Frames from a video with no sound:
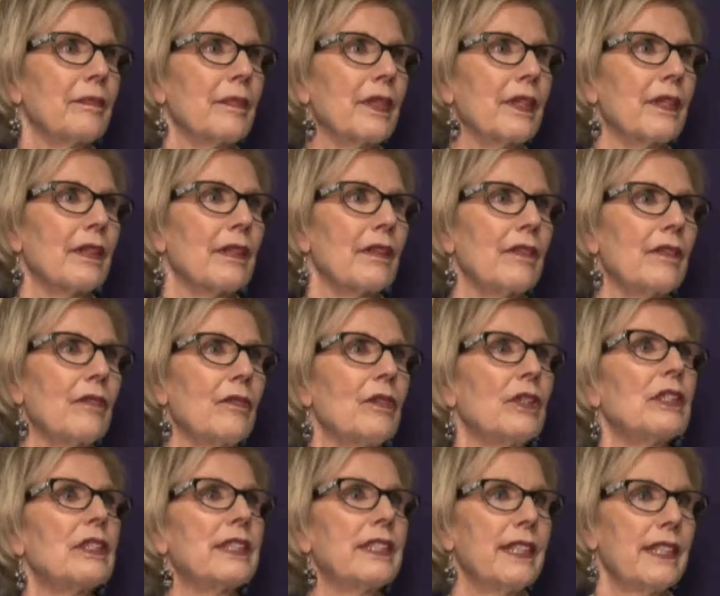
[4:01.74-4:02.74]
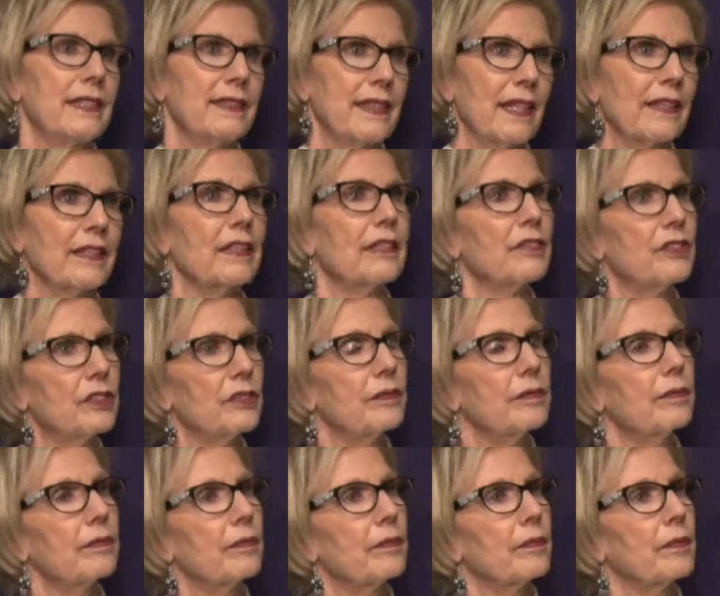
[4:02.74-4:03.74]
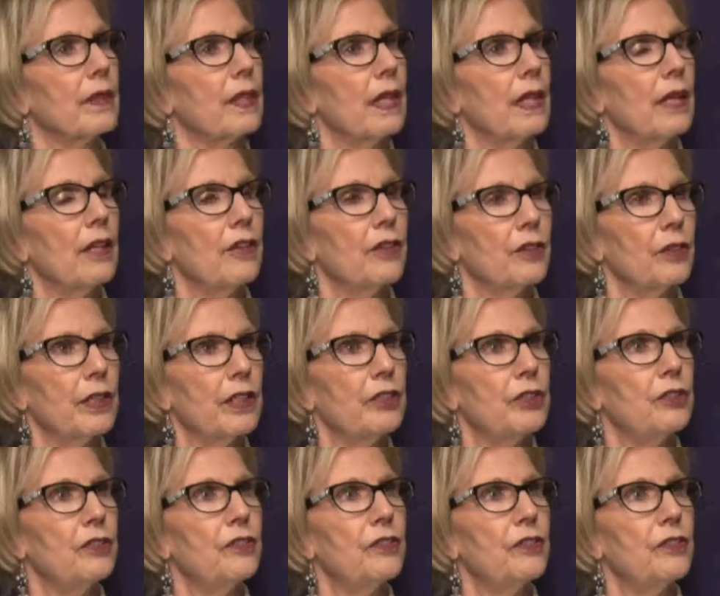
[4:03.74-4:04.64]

Right there at Realty Executives. What's the address, sir?